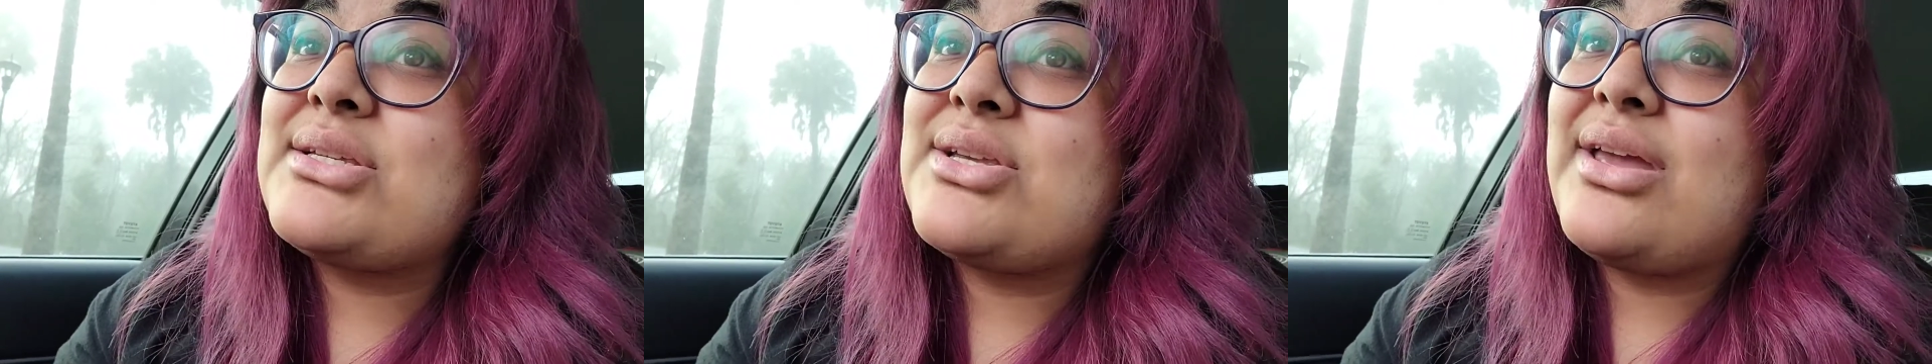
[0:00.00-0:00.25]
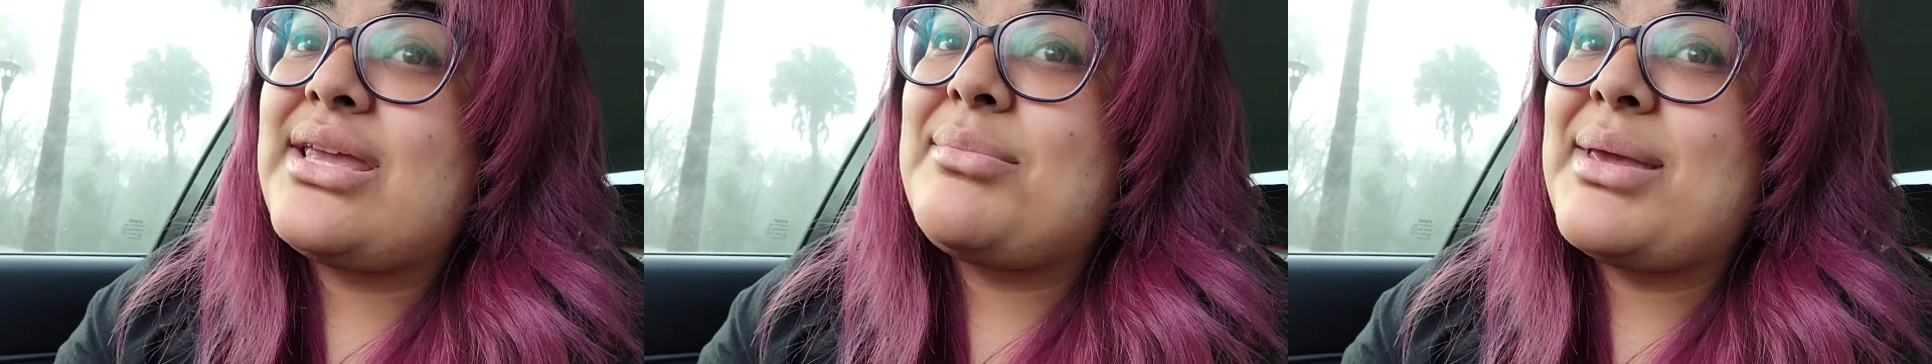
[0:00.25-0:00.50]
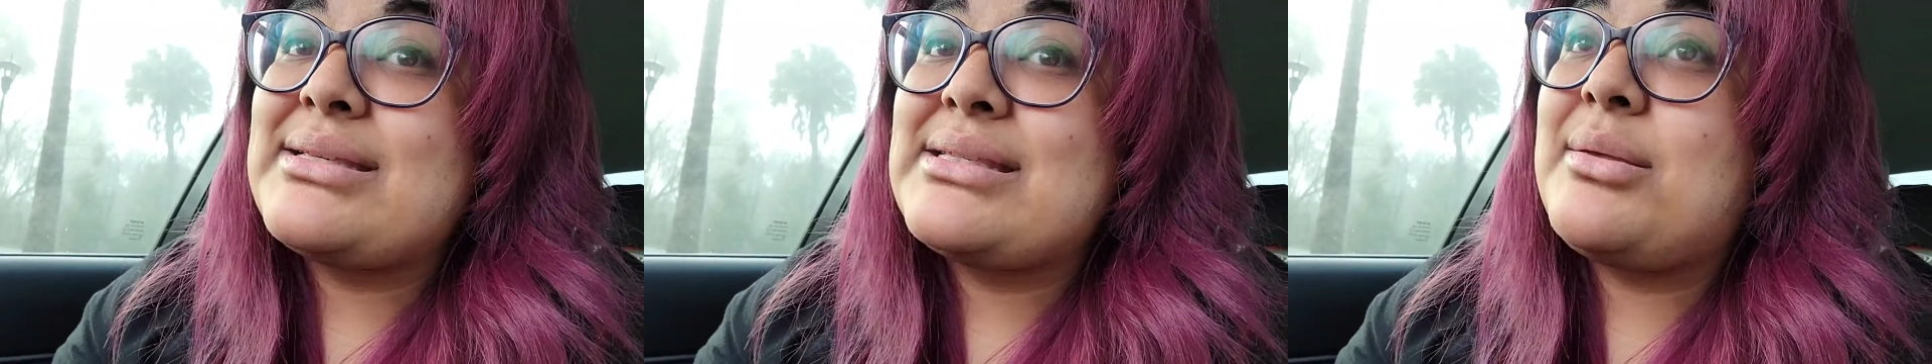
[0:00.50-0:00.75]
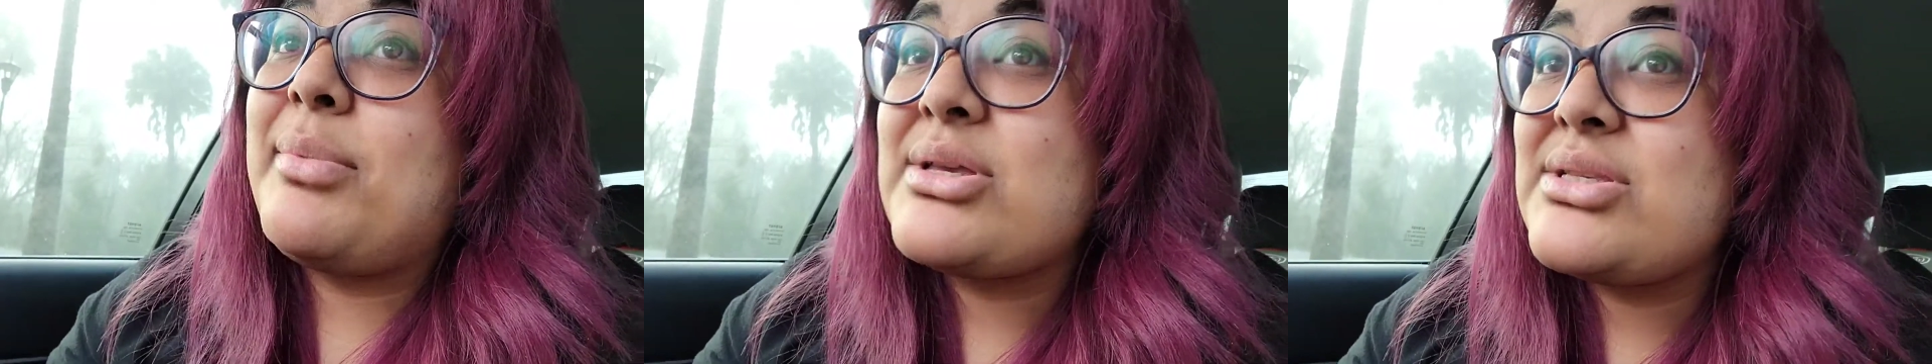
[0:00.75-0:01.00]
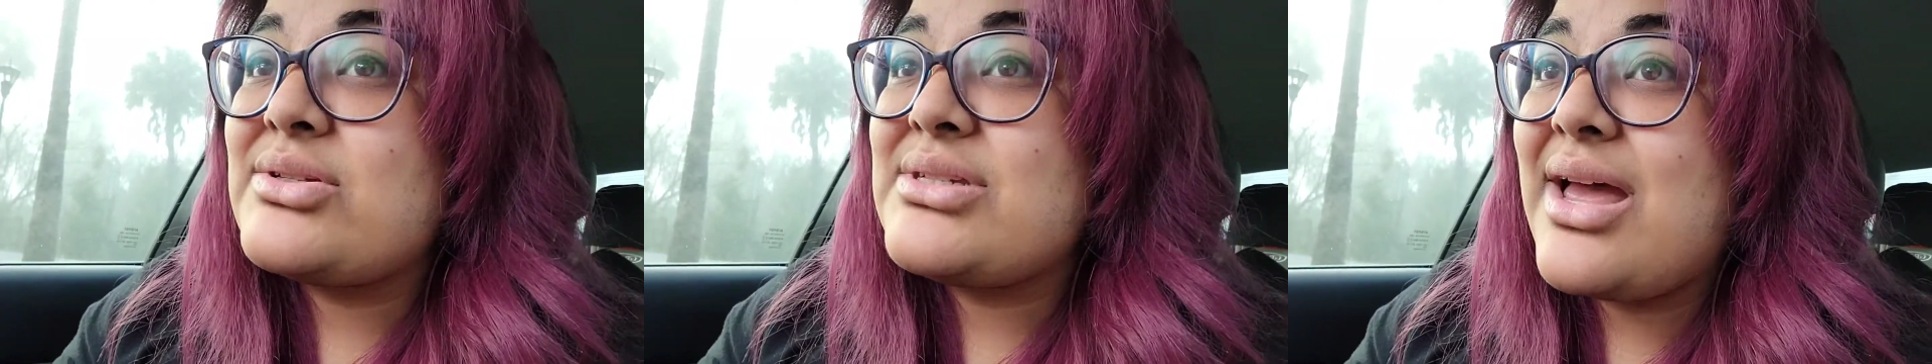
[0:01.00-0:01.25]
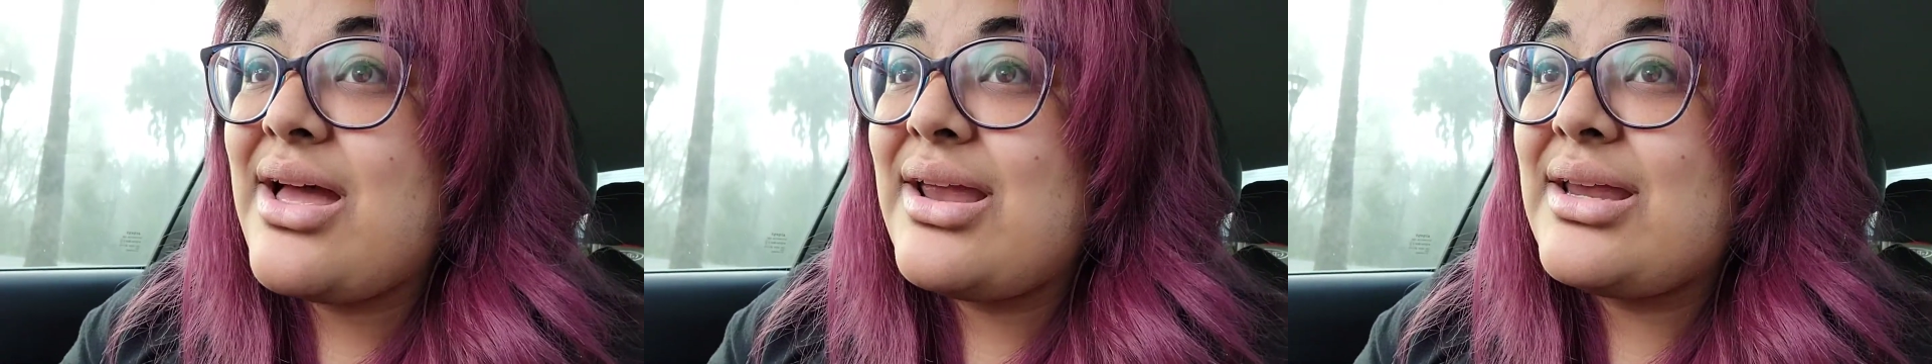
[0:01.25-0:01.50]
sure he makes the bus on
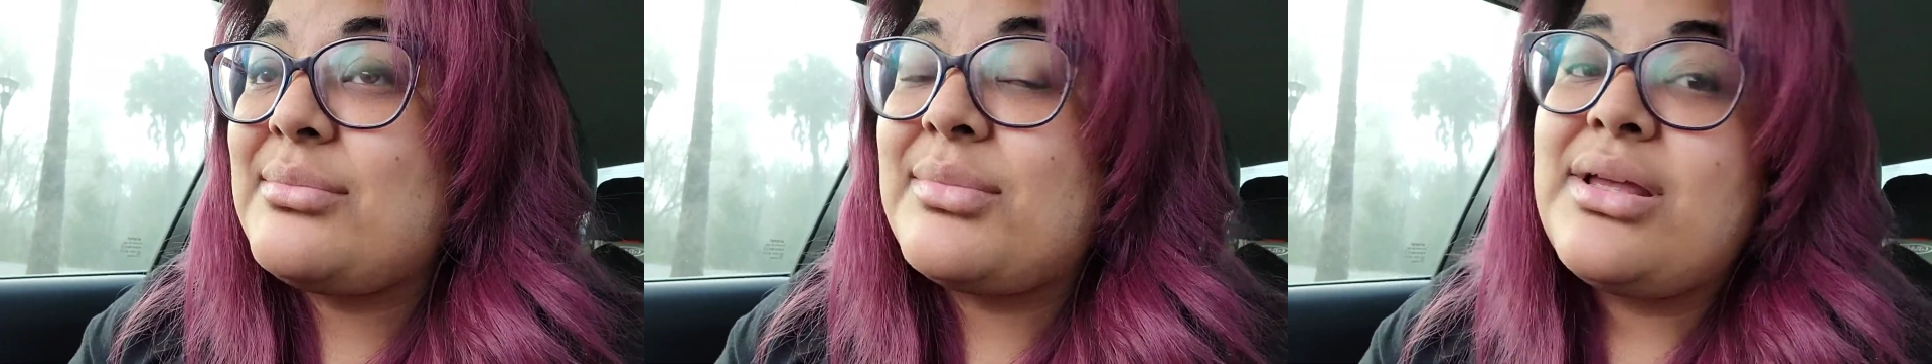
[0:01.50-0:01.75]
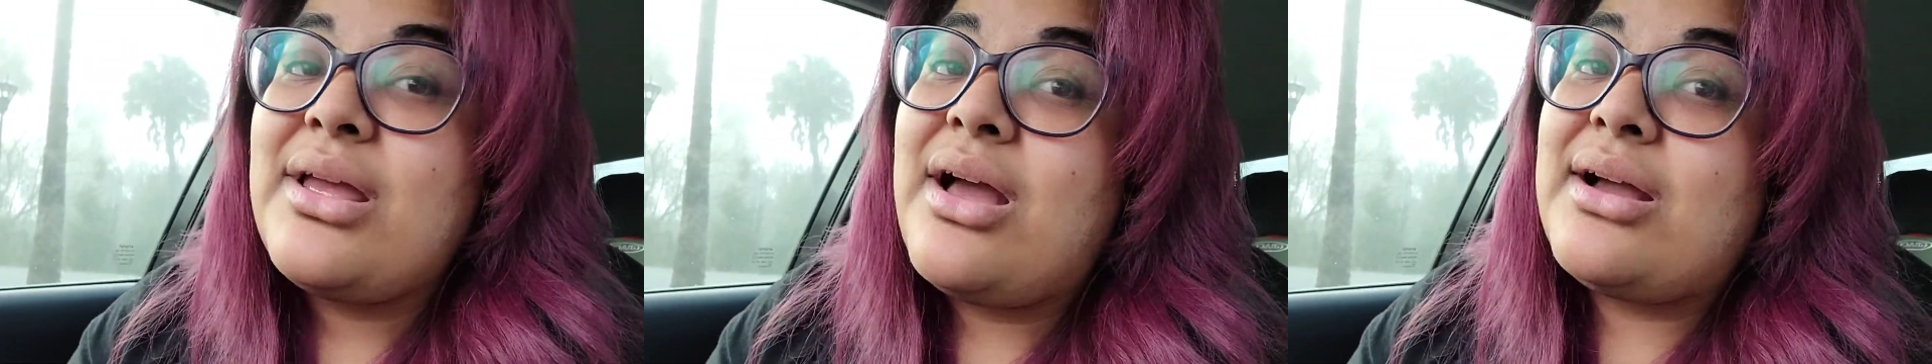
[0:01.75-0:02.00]
time.